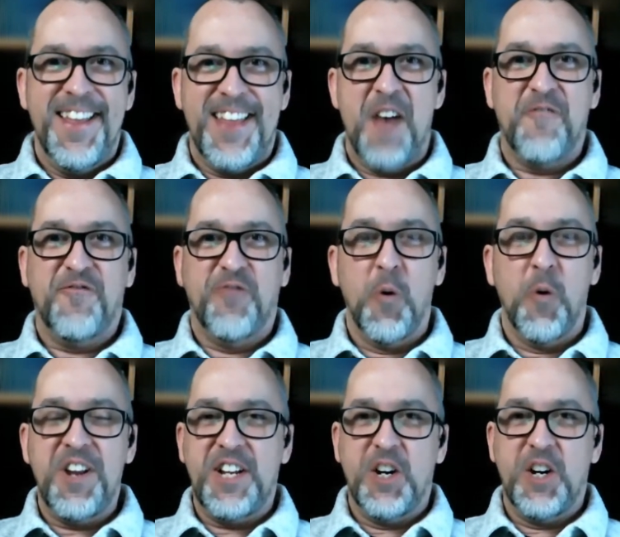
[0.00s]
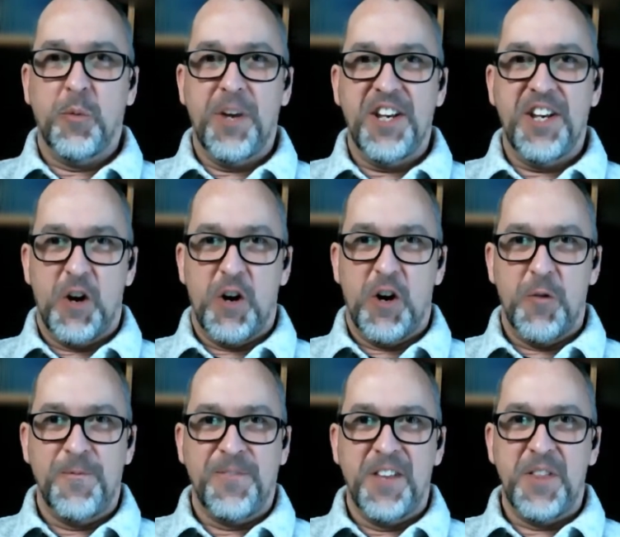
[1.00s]
That 40-year window,
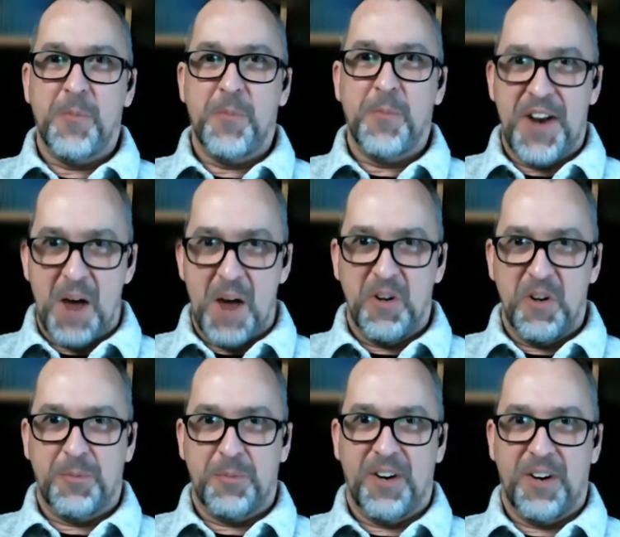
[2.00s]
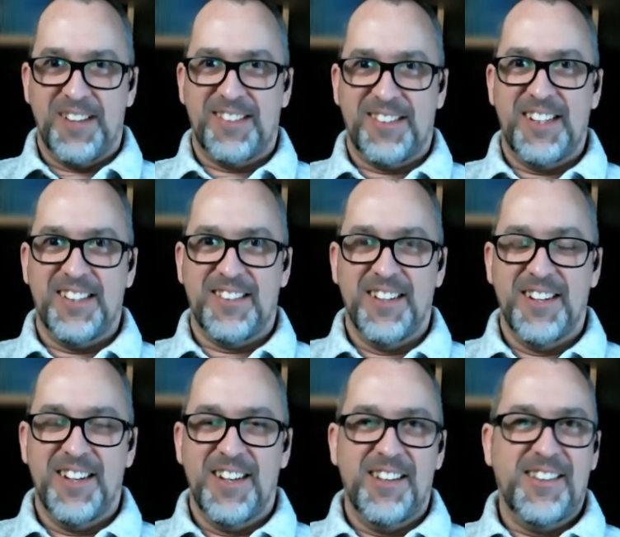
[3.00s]
the point I want to press is
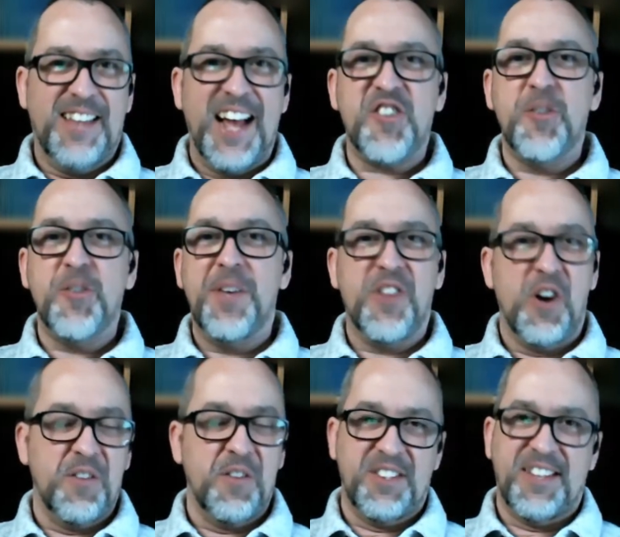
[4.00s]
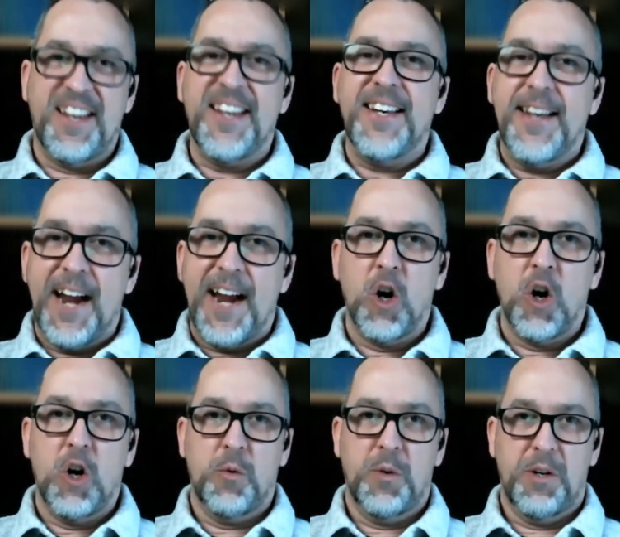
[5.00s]
that should be thought of as a
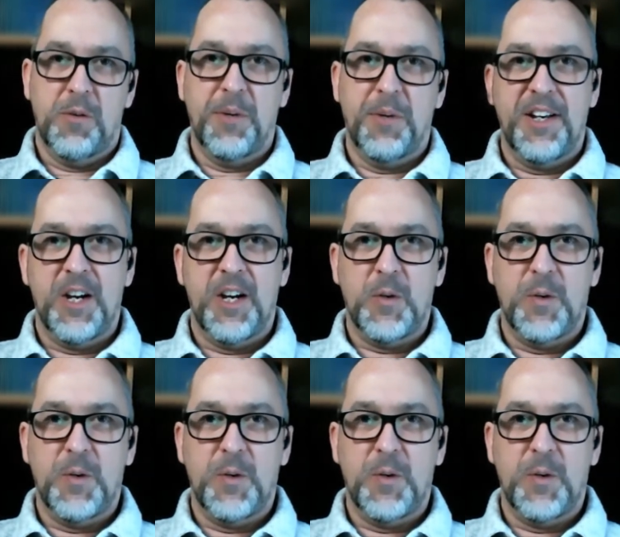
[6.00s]
narrow window.